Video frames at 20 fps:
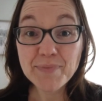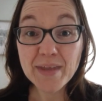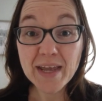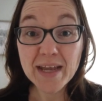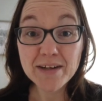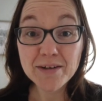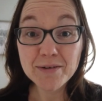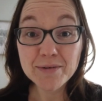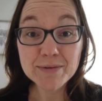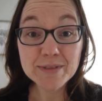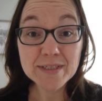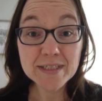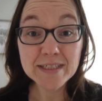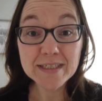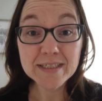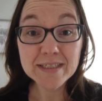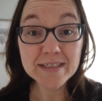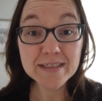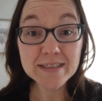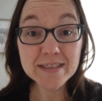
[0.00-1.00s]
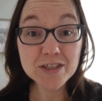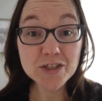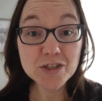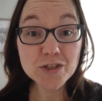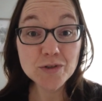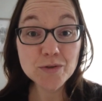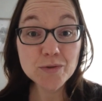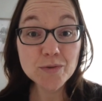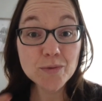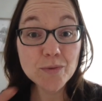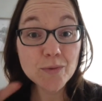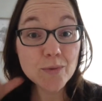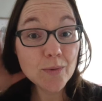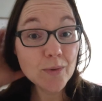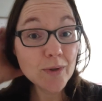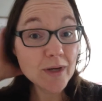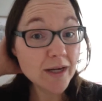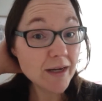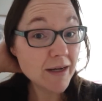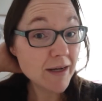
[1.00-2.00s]
head out
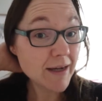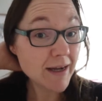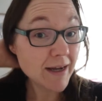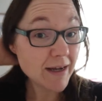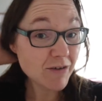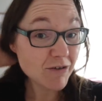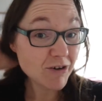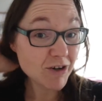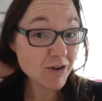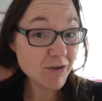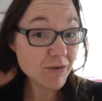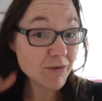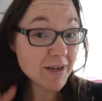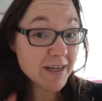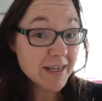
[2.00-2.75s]
to Acro.